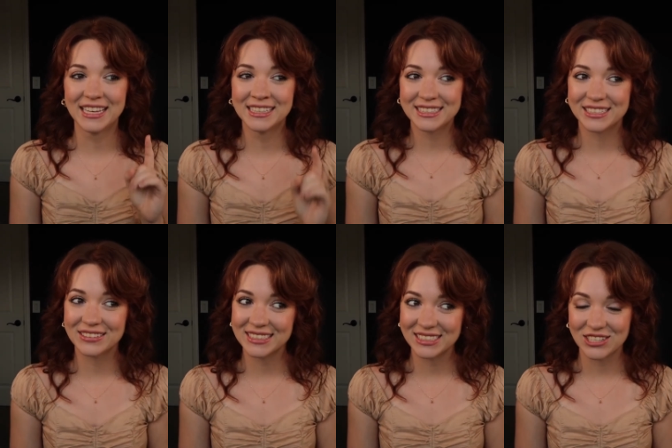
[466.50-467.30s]
it's
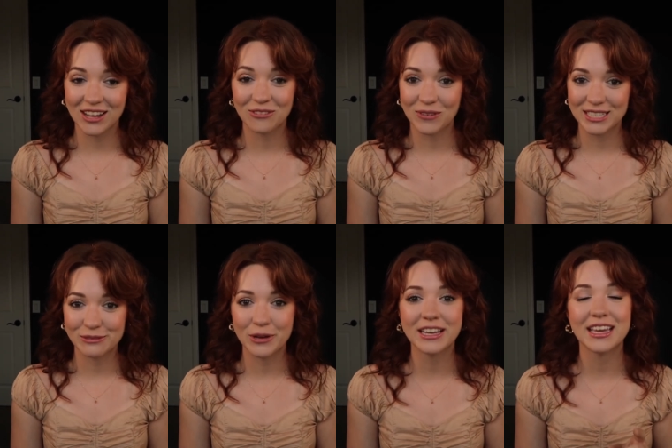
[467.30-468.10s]
good to check
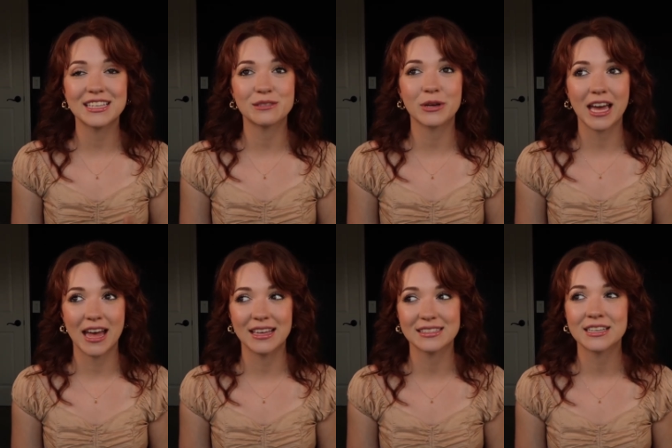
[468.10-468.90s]
Facebook is
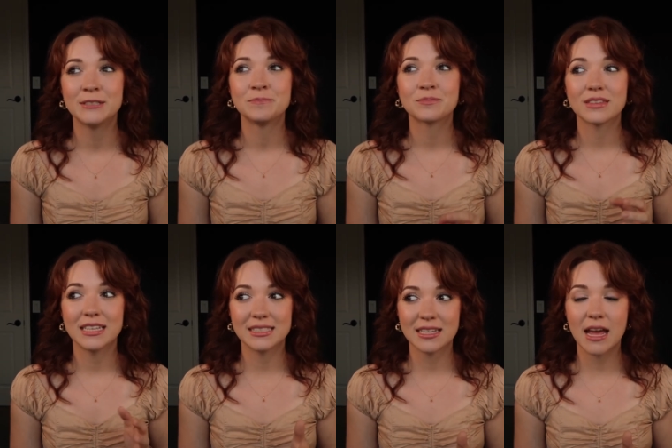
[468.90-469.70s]
because
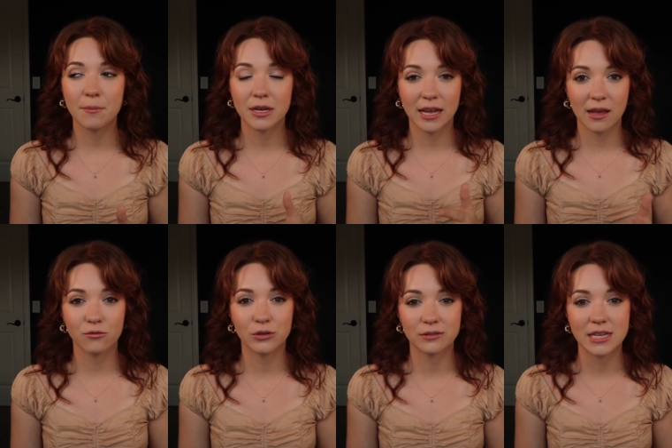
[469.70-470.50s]
it did happen a
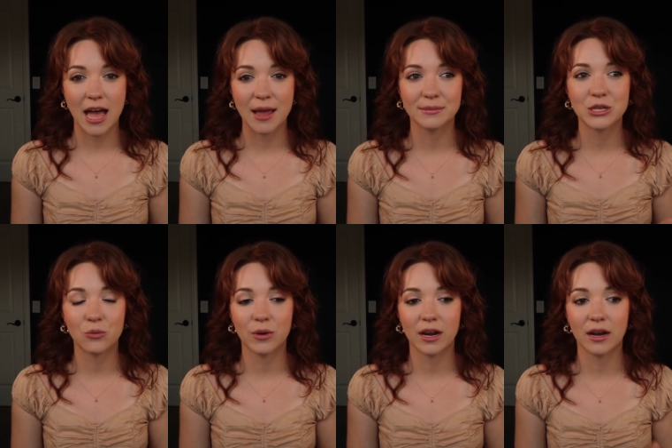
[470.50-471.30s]
handful of times
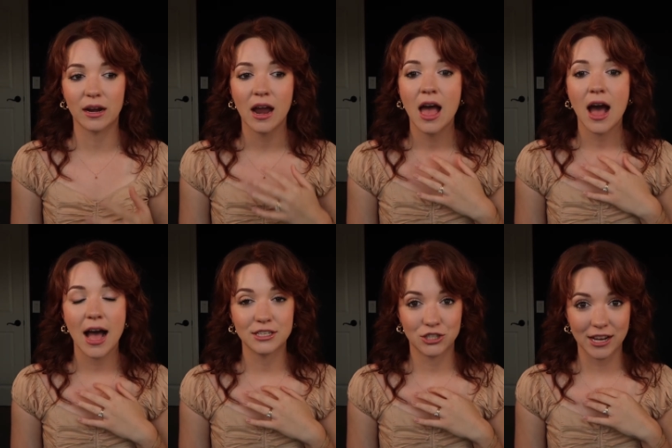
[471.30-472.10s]
where
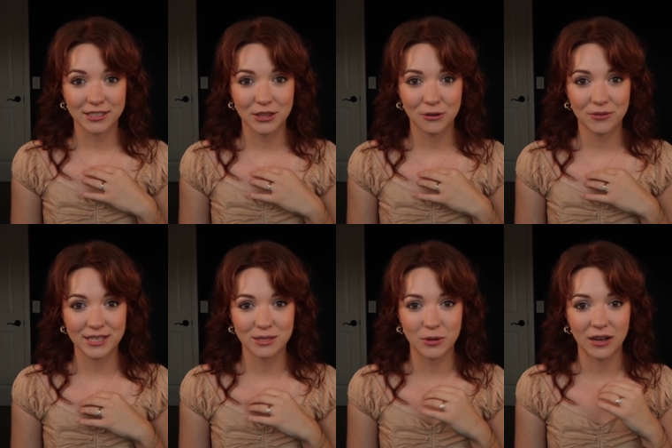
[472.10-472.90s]
I checked their
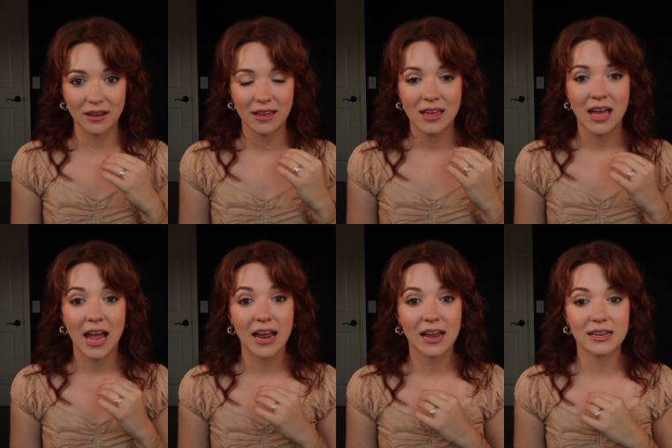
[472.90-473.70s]
Facebook
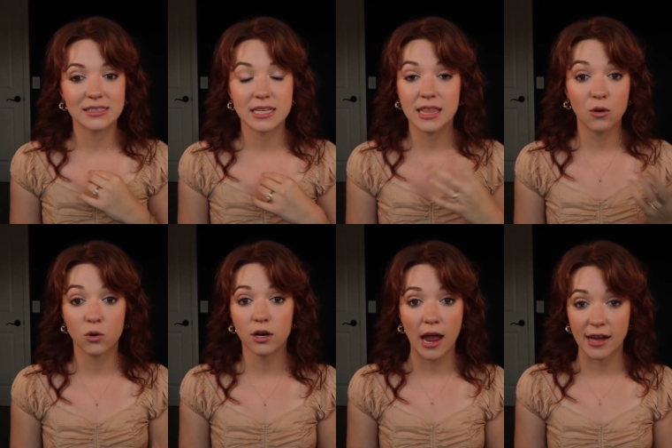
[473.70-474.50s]
and they
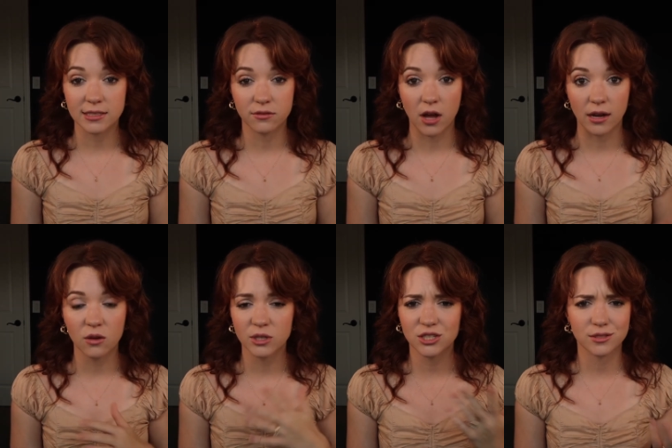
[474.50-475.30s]
weren't active on
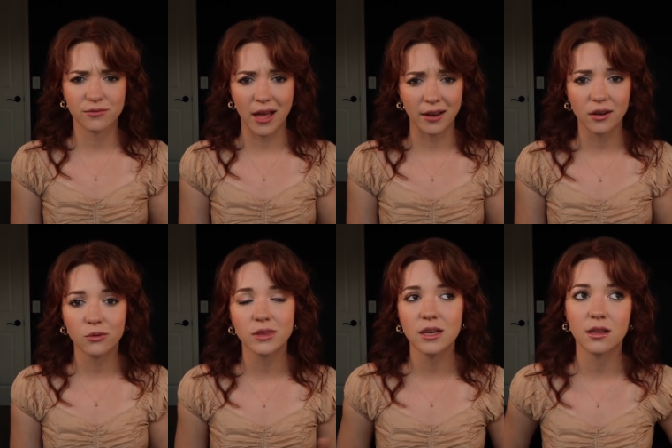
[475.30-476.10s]
it, which is fine. I
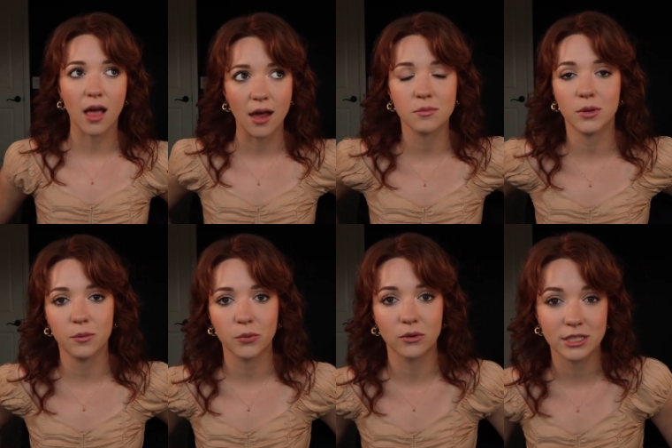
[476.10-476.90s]
don't think a lot of
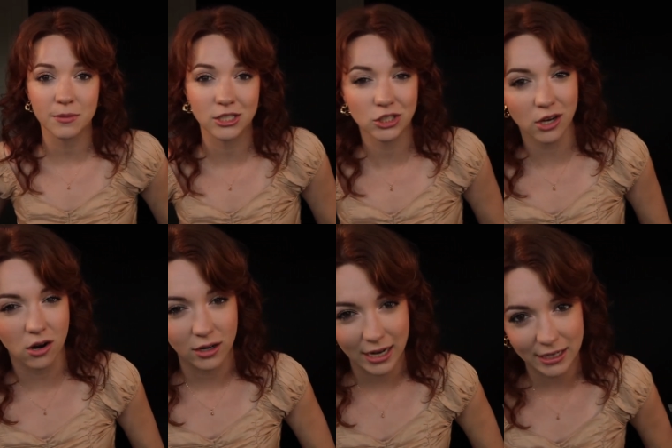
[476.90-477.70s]
people, especially
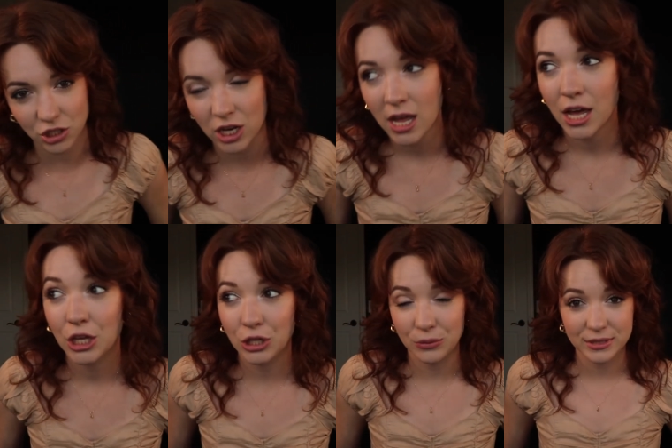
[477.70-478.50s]
our age,
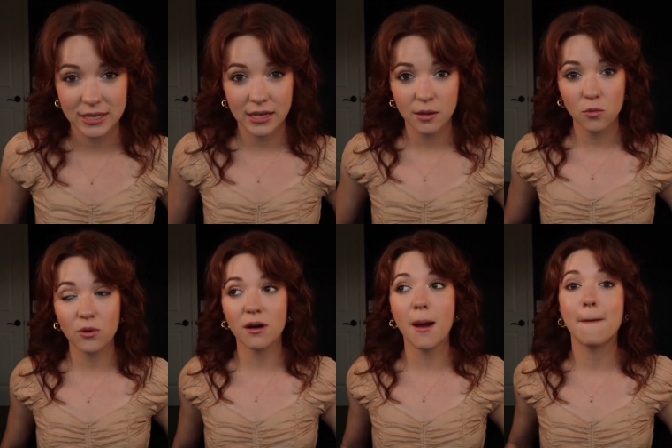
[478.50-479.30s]
use it
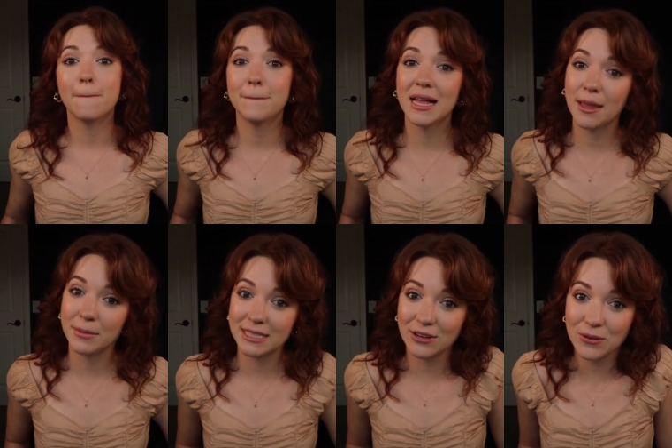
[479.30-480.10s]
anymore. But let
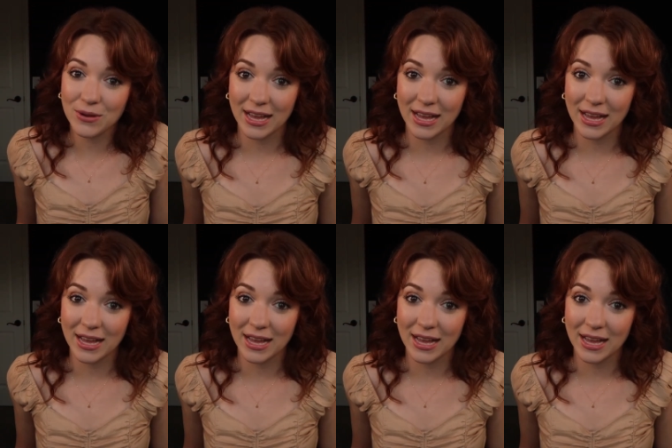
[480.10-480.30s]
me tell you,